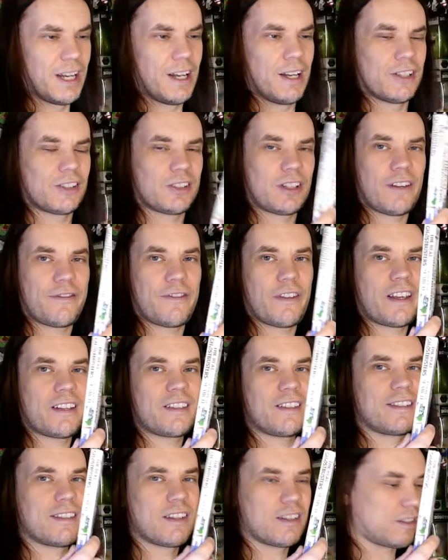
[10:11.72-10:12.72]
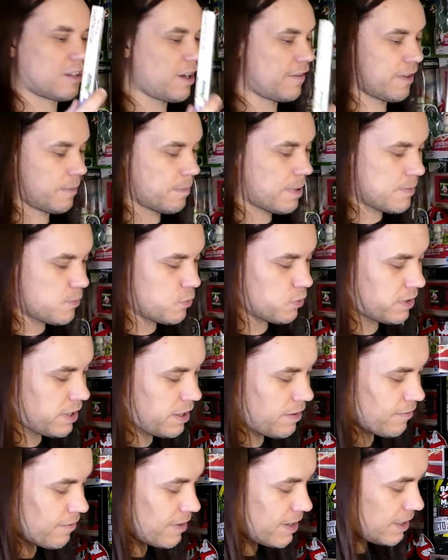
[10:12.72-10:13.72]
stuff like this is the stuff that people
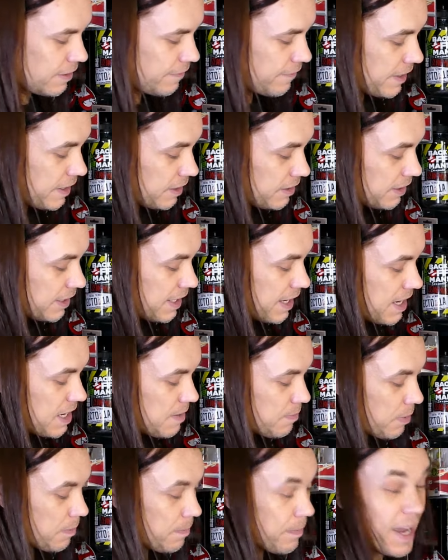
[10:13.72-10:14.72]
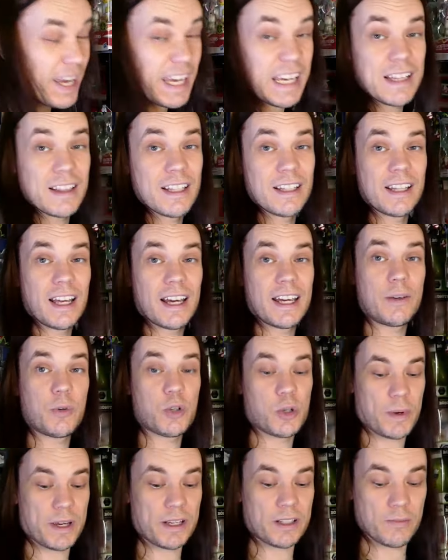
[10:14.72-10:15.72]
didn't really think to keep back in the day,
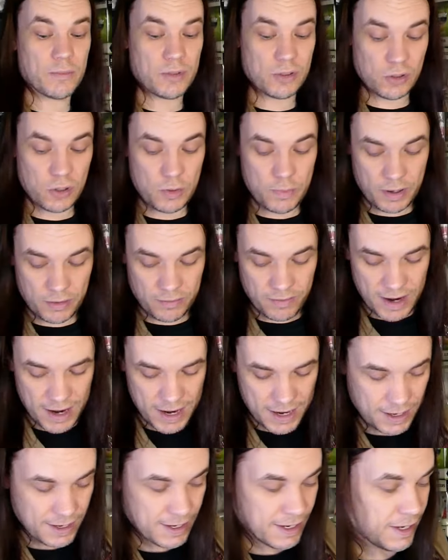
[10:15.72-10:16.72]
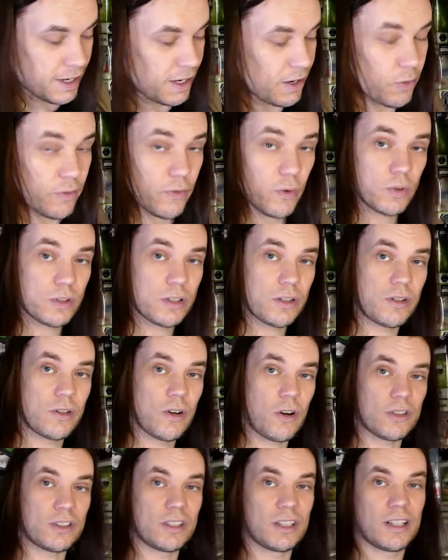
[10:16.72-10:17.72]
which makes them super rare. We've also
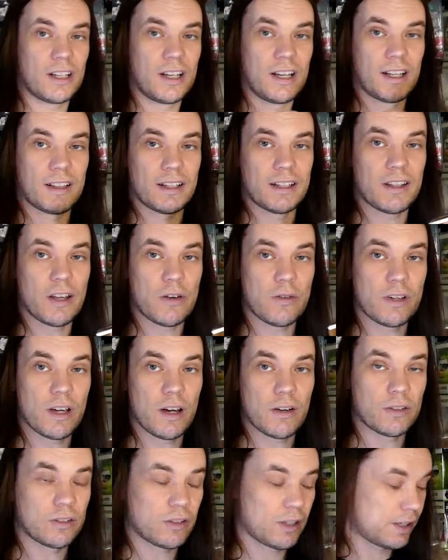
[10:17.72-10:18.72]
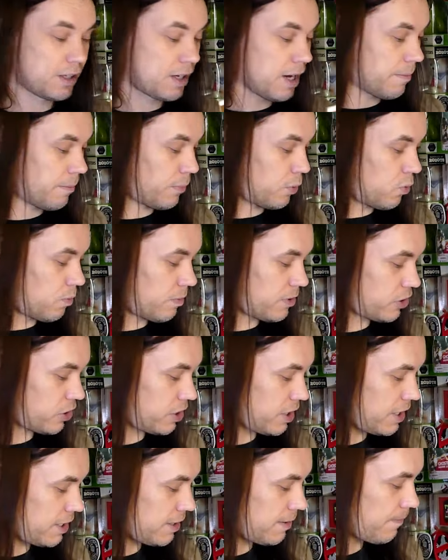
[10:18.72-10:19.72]
got the No Ghost gumball
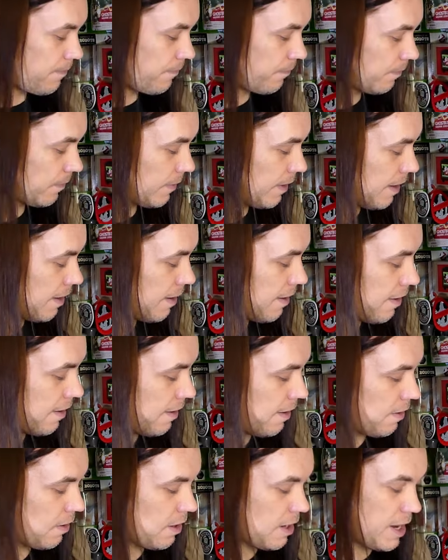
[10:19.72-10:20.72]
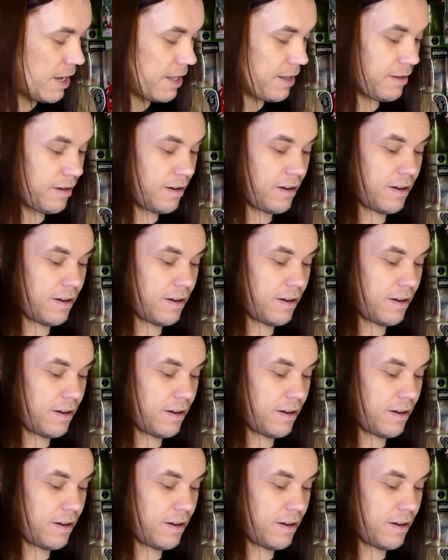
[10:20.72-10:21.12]
machine, and